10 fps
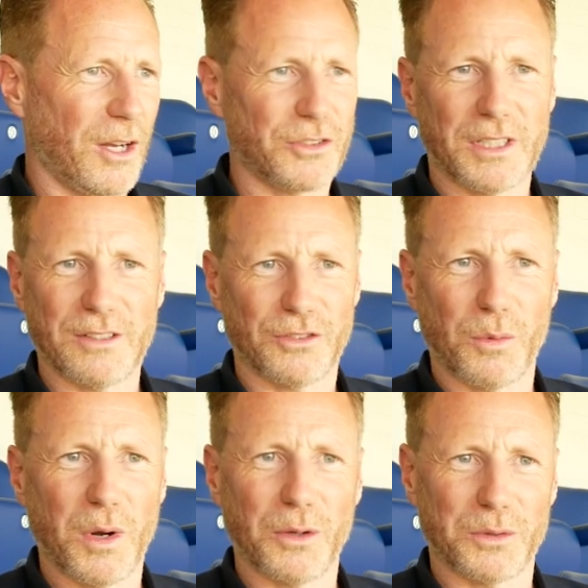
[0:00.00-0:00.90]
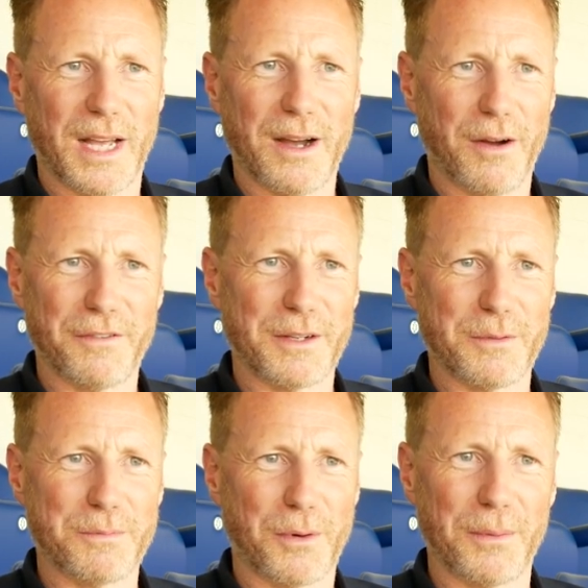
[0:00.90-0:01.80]
us against the world now. I think
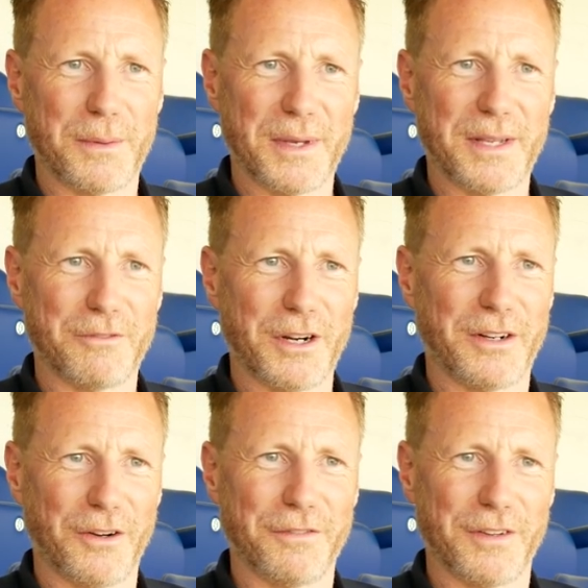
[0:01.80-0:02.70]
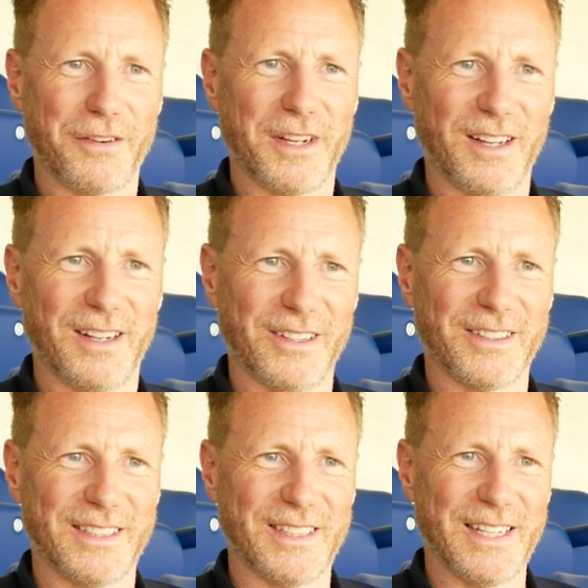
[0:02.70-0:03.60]
we've probably been written off very early
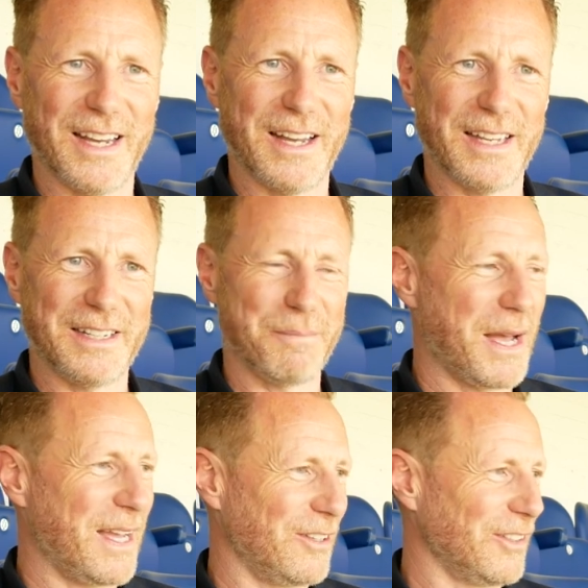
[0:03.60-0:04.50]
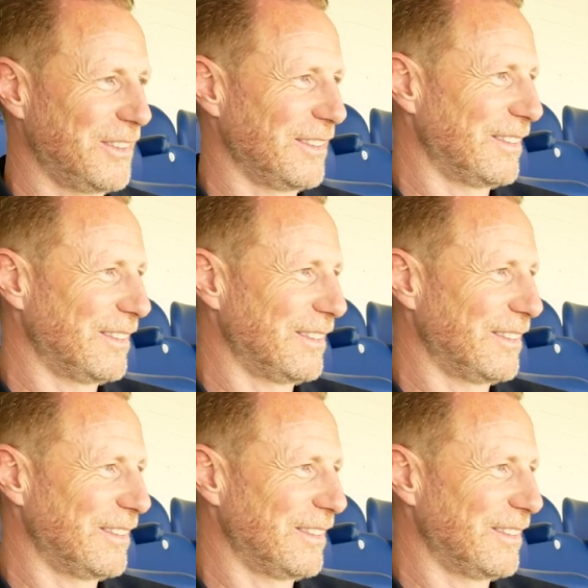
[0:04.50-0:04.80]
on in the betting odds,